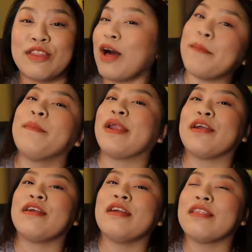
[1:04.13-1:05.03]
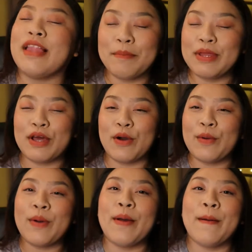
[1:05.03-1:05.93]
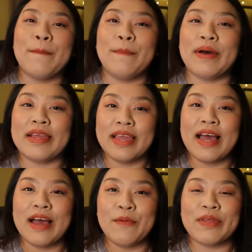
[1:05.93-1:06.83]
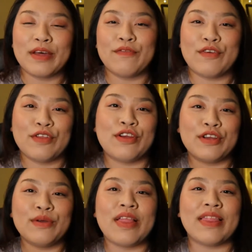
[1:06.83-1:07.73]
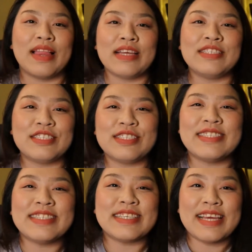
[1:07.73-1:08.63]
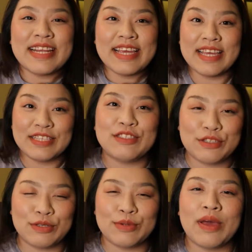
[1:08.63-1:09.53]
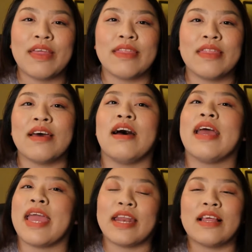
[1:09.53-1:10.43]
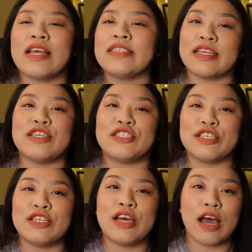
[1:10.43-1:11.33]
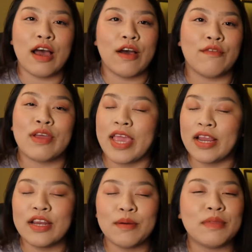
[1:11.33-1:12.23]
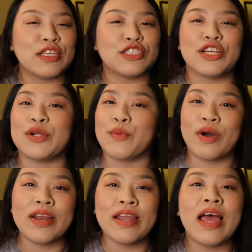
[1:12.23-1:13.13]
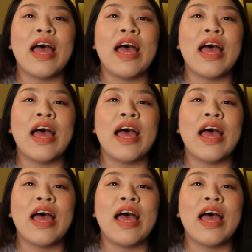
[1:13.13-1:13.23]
lot better. Let me know. But yeah, without further ado, let's just get into the analyzation of Kingdom Legendary War